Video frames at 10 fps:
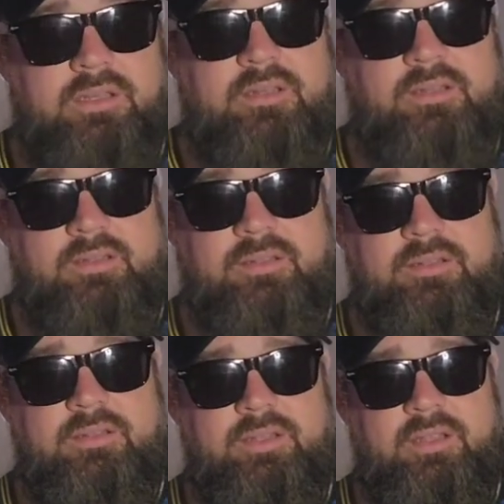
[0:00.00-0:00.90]
You can
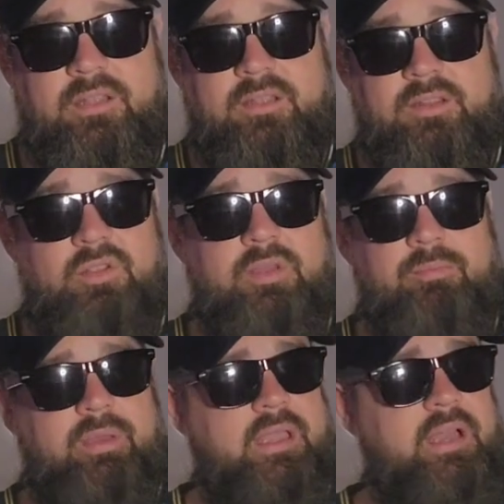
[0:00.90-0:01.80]
pick out from
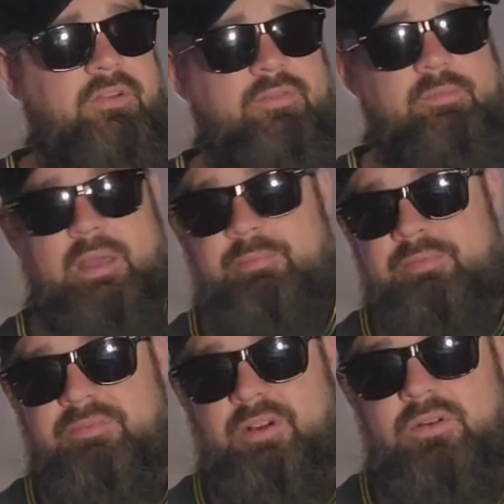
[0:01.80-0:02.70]
Epiphone,
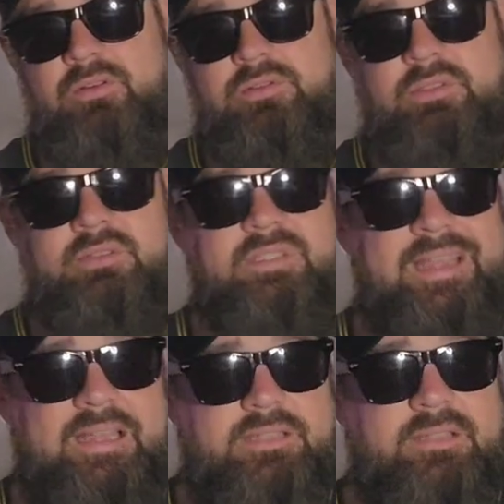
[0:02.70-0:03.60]
Jackson.
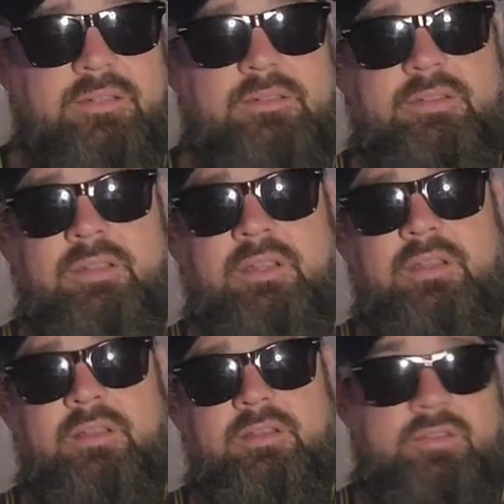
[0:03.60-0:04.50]
Those are my two
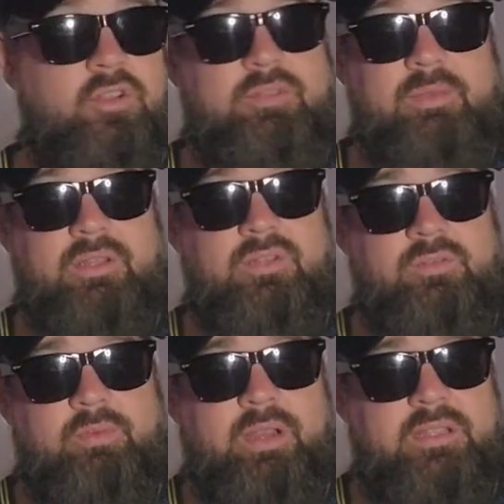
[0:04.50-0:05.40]
brands that
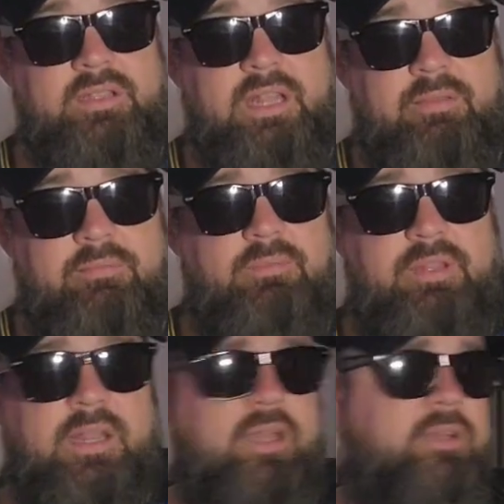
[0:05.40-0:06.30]
I
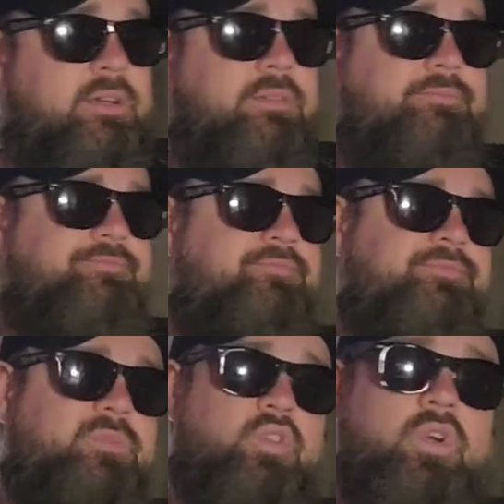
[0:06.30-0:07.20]
trust, I guess
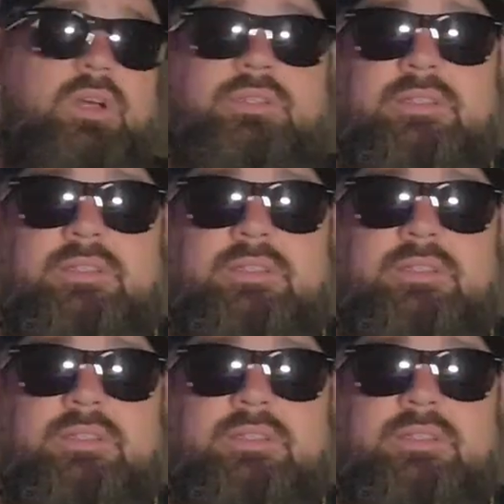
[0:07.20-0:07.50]
you could say.